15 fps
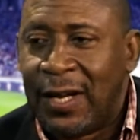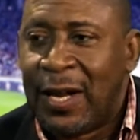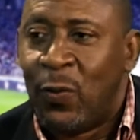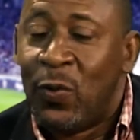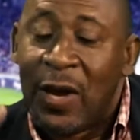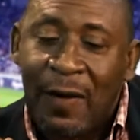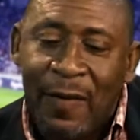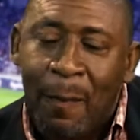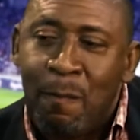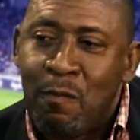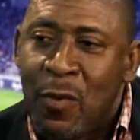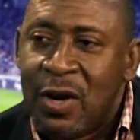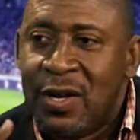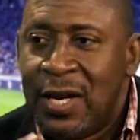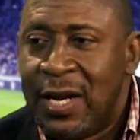And we'll have a
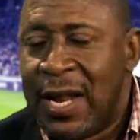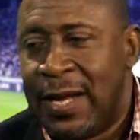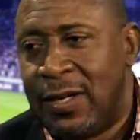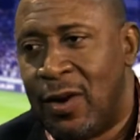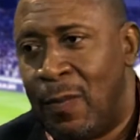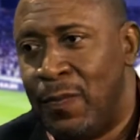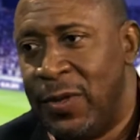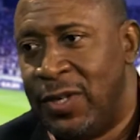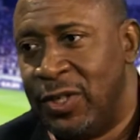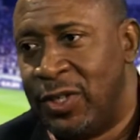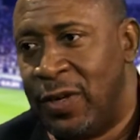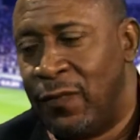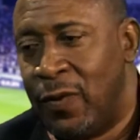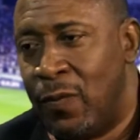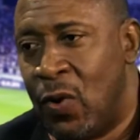Monday night
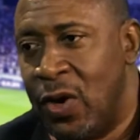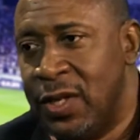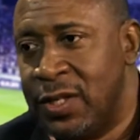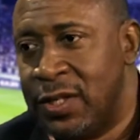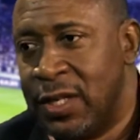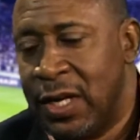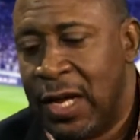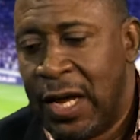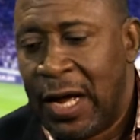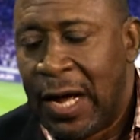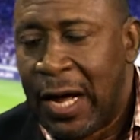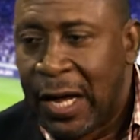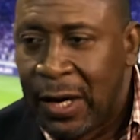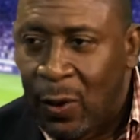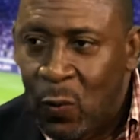competition for boys
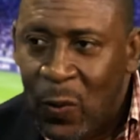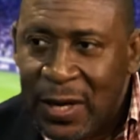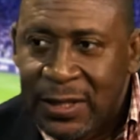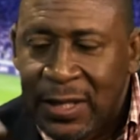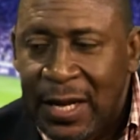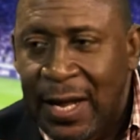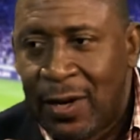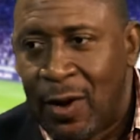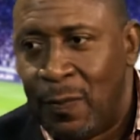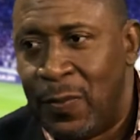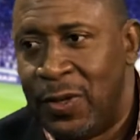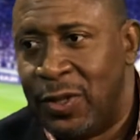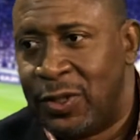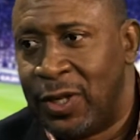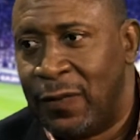and a Wednesday night
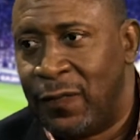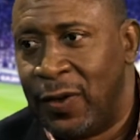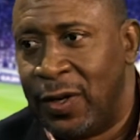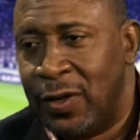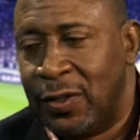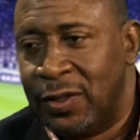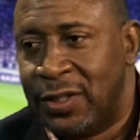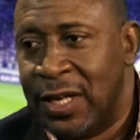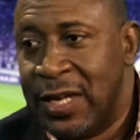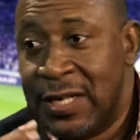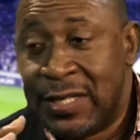competition for girls,